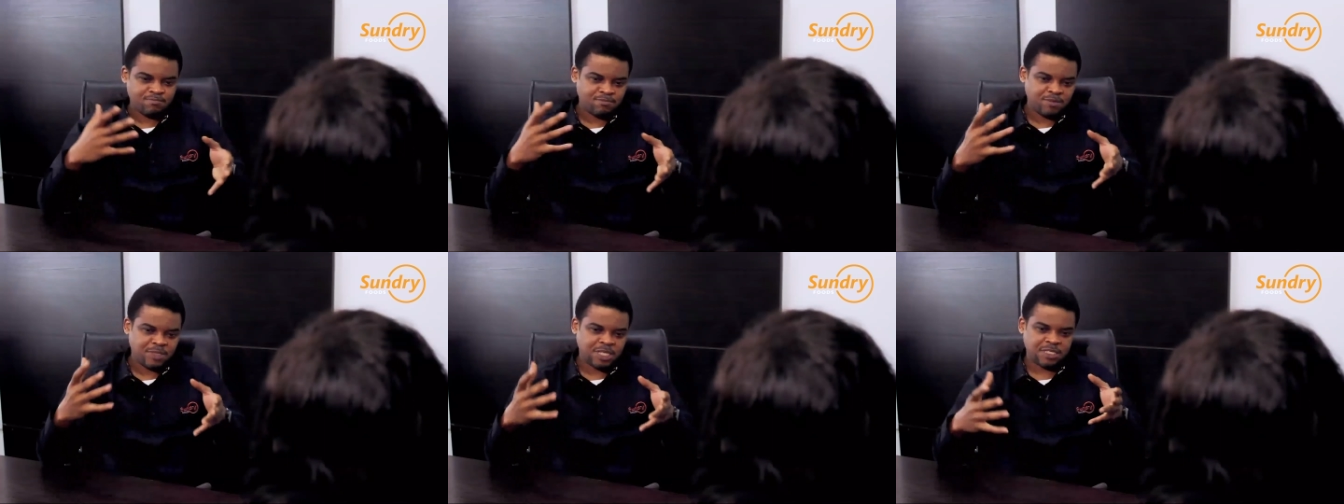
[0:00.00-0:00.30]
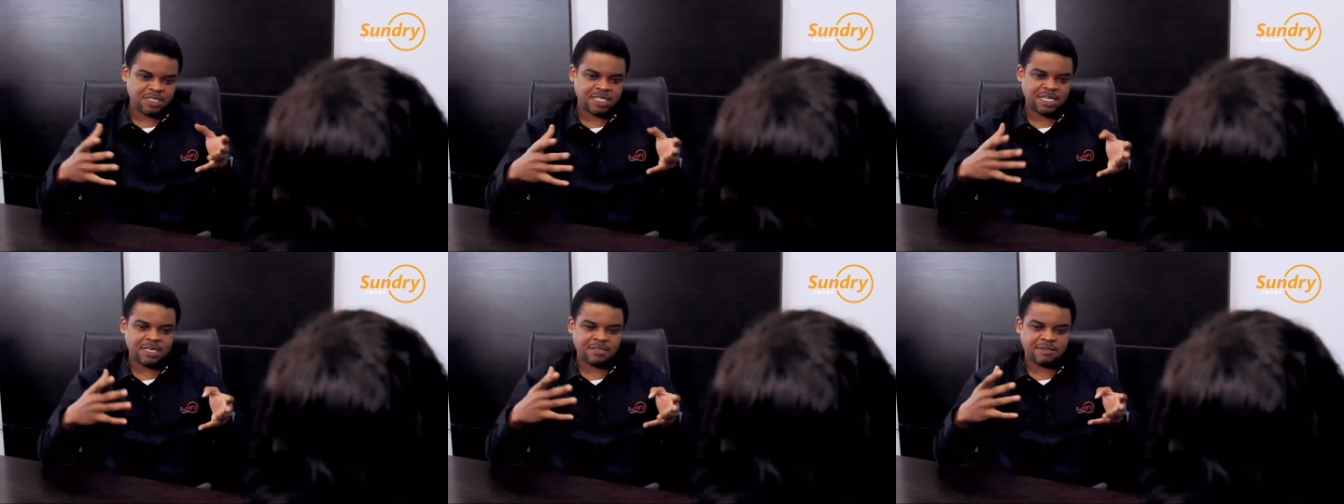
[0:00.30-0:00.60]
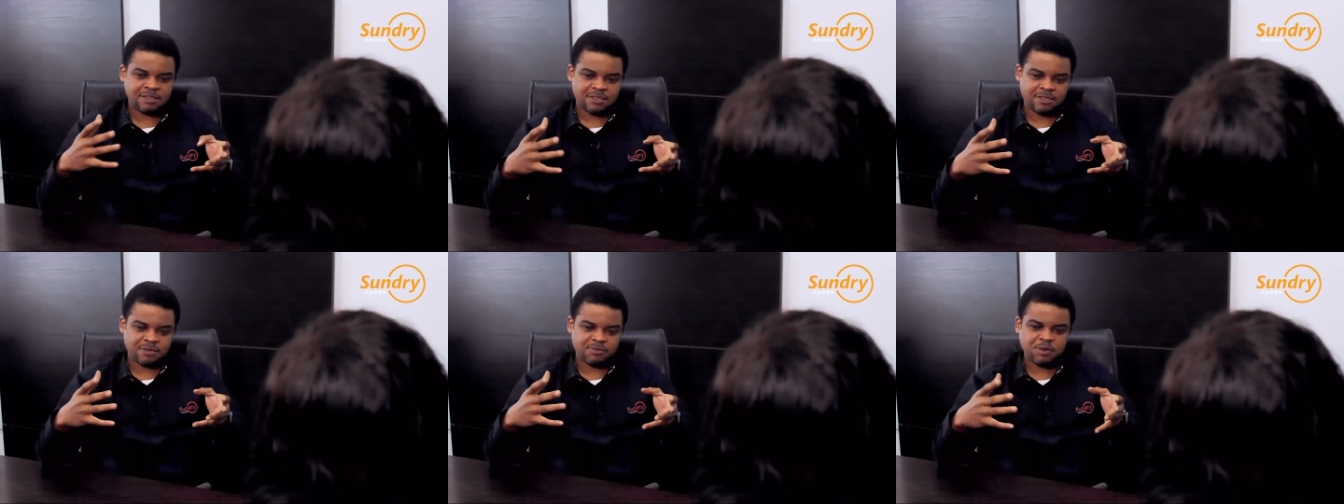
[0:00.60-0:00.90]
the
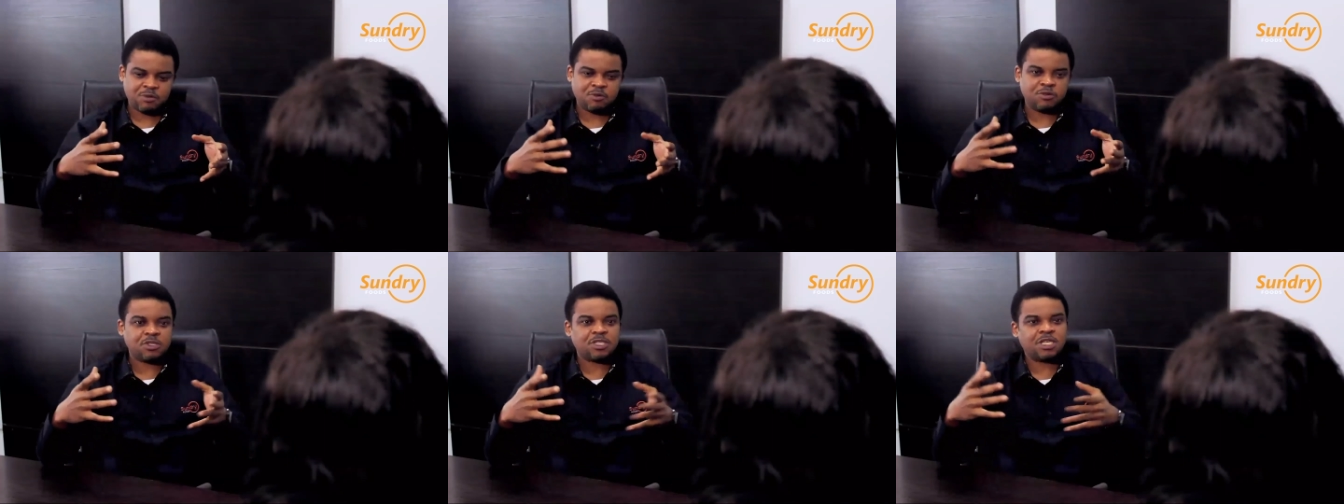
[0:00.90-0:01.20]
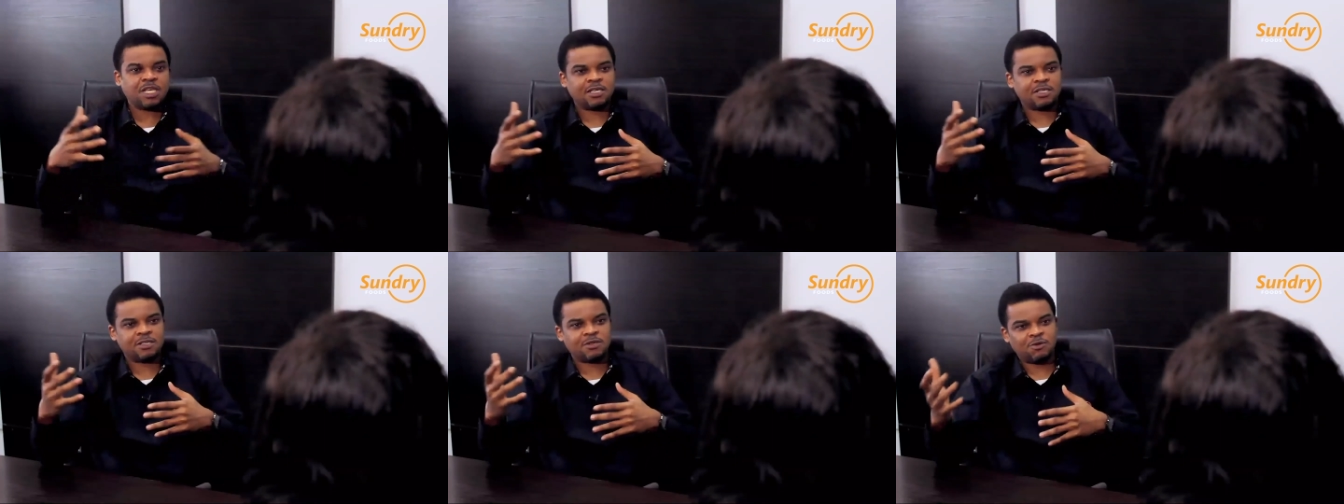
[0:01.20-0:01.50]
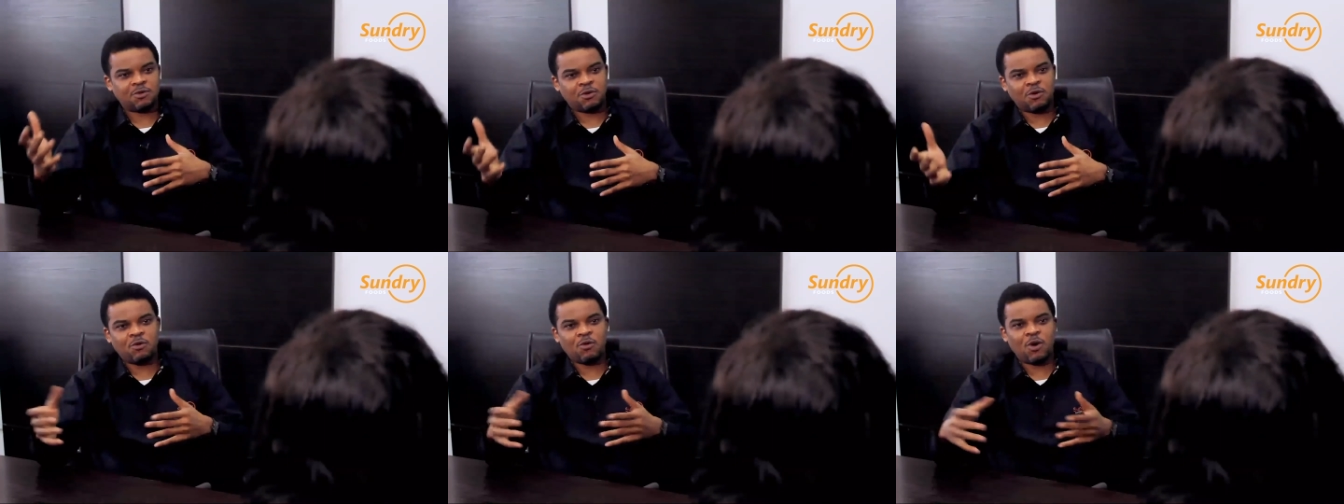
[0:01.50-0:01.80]
taste, people's tastes
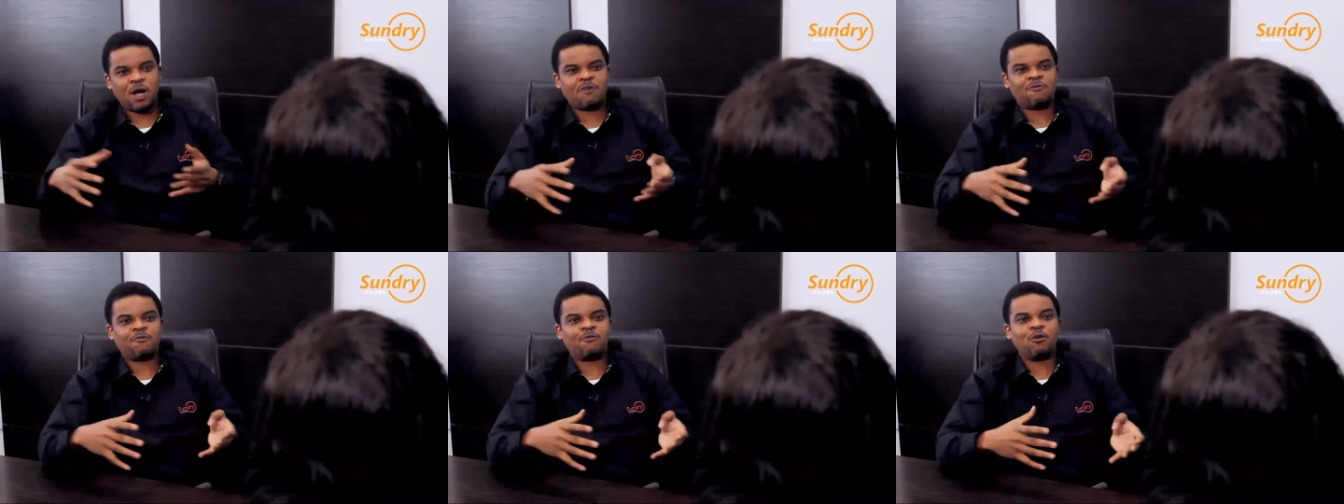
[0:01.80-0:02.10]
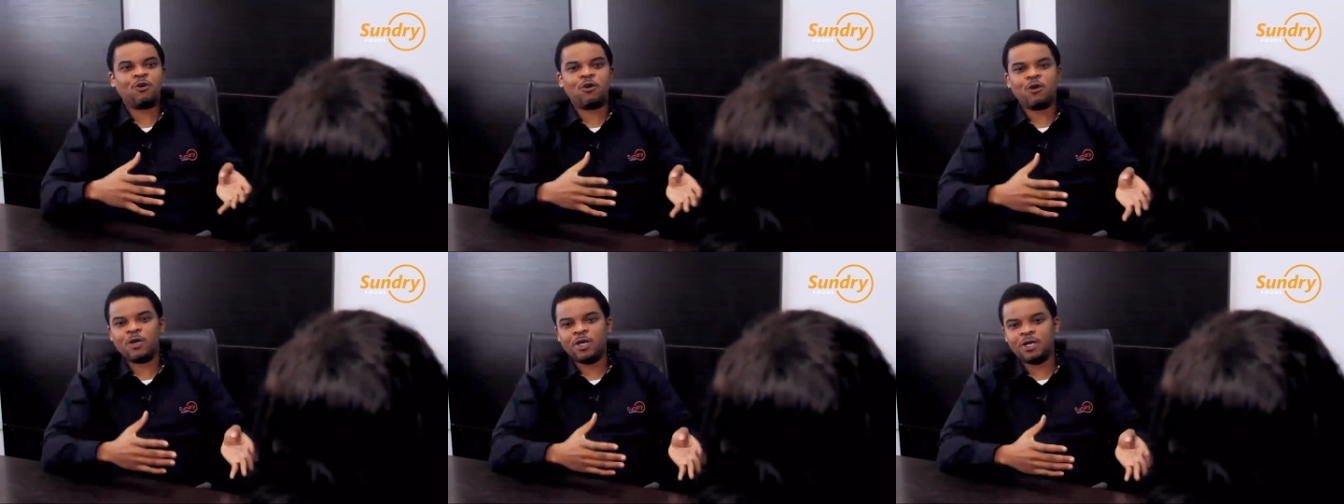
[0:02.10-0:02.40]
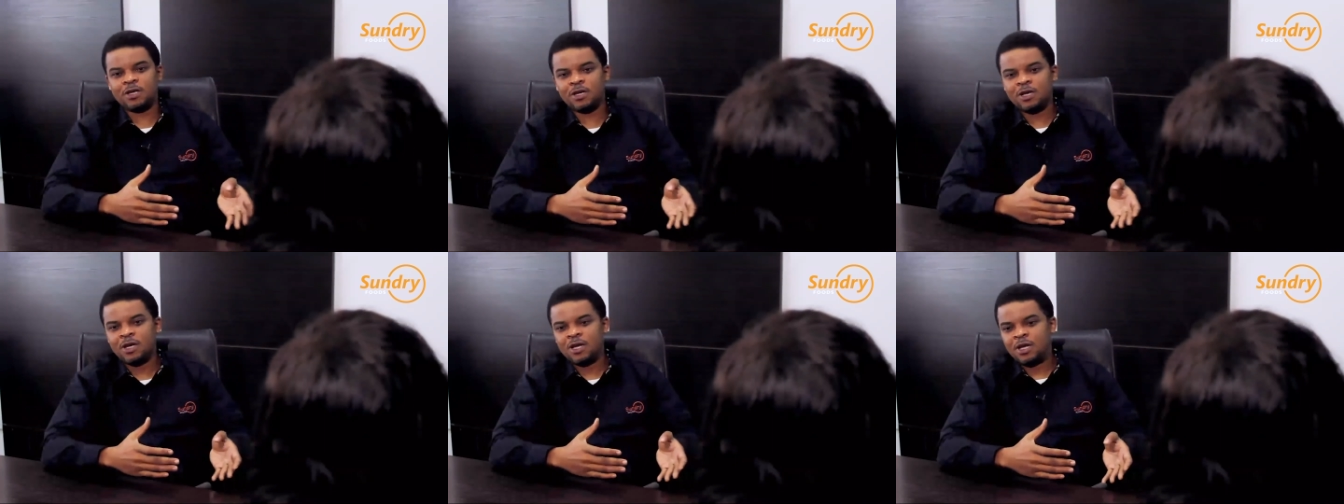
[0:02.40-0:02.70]
grow. We are
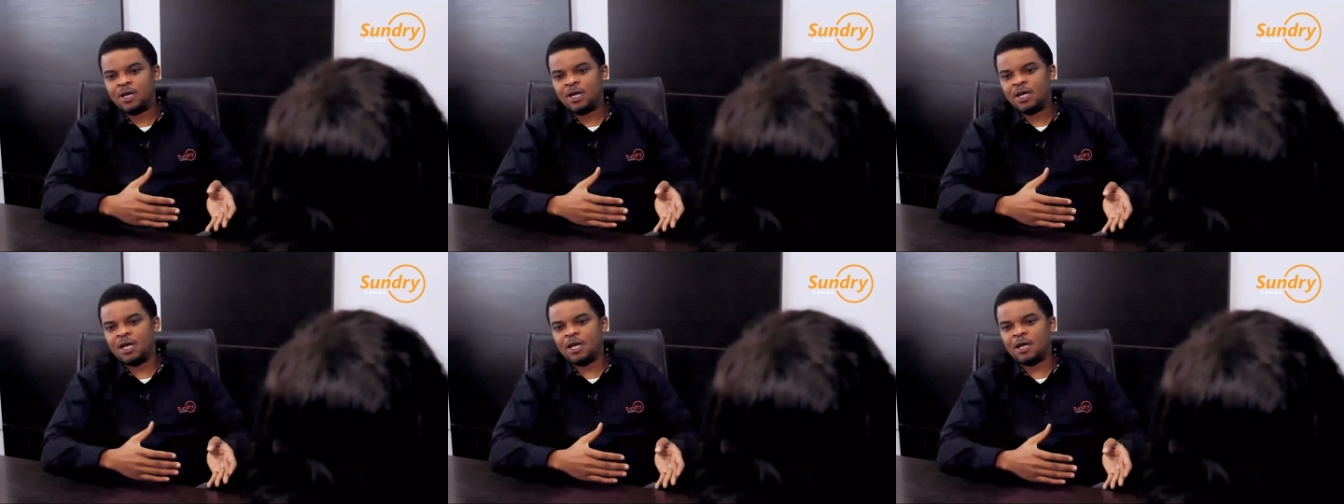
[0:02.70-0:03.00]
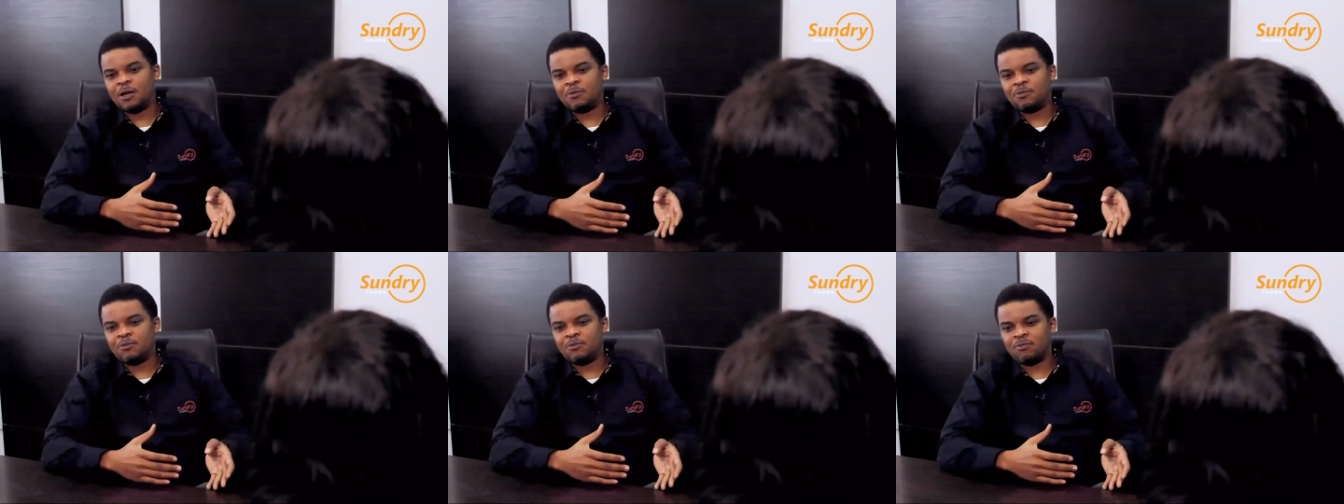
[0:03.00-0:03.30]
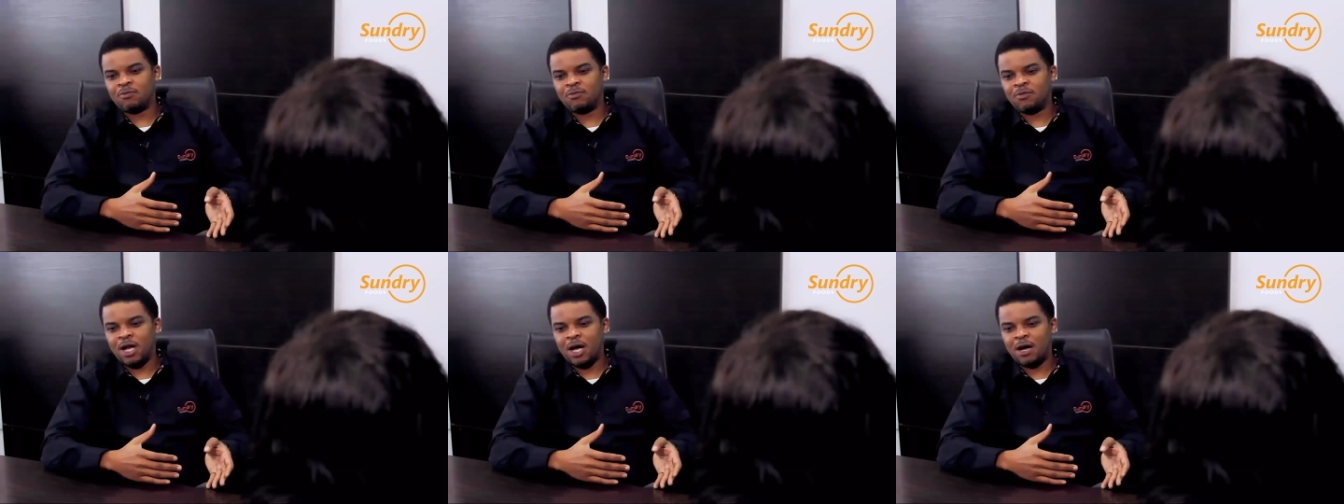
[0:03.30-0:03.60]
following
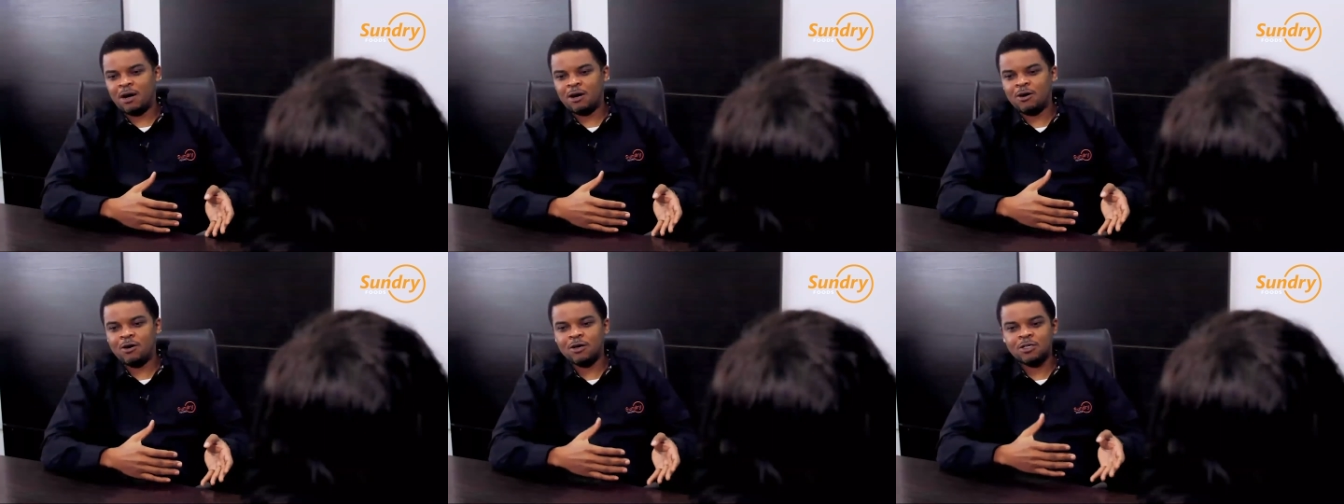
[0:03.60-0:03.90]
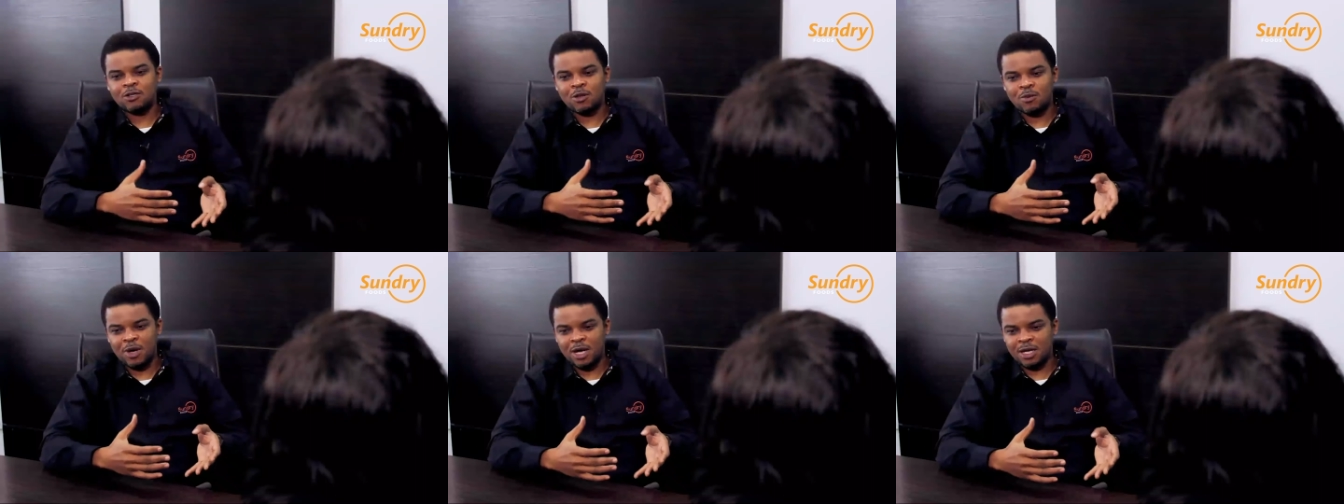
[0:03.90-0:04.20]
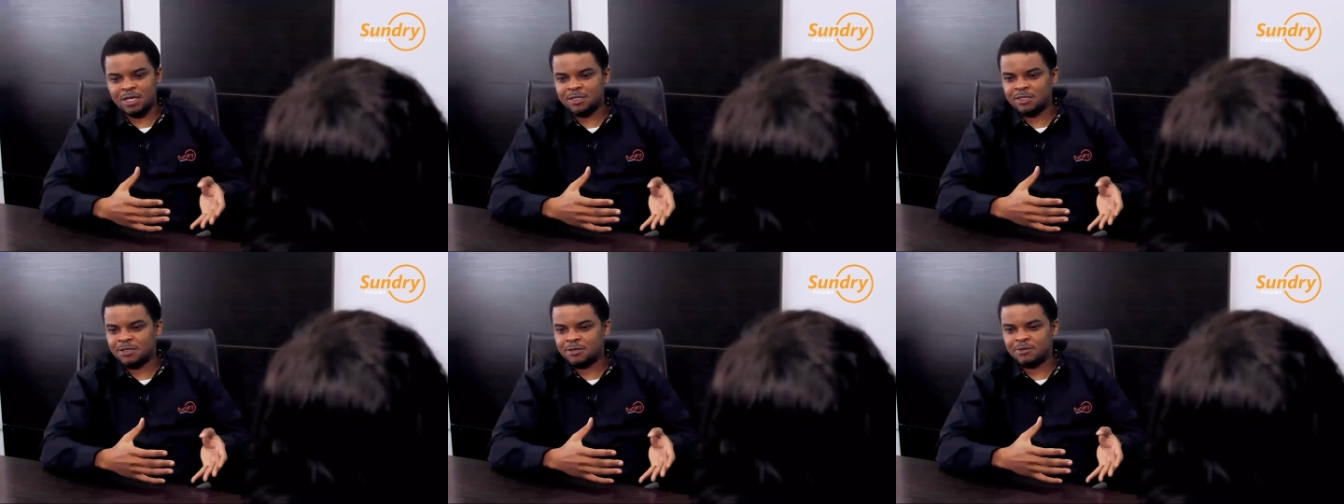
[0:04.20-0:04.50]
um, our
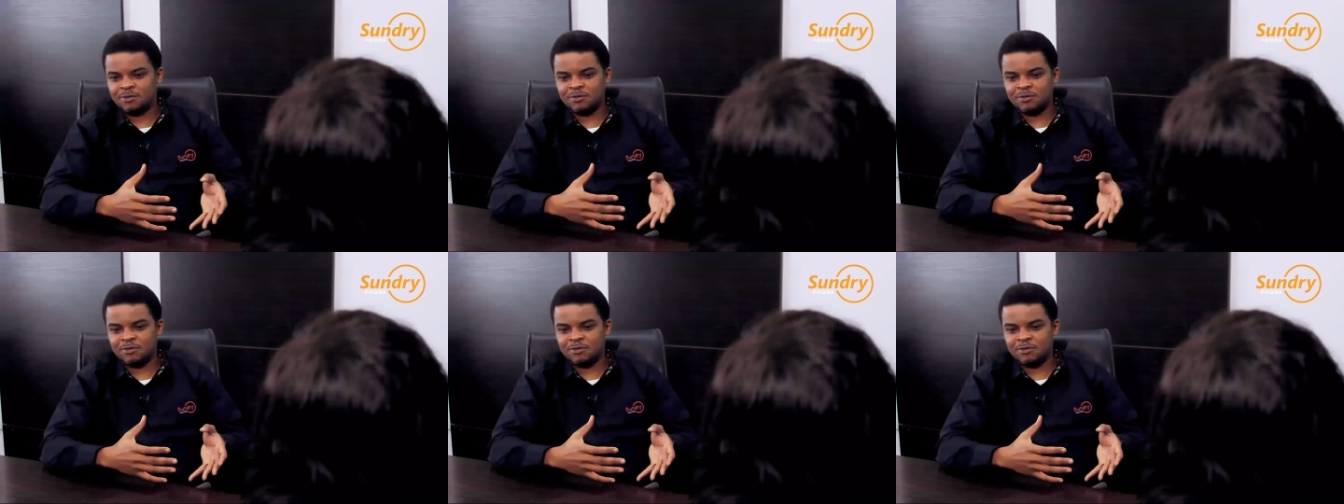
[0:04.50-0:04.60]
customers.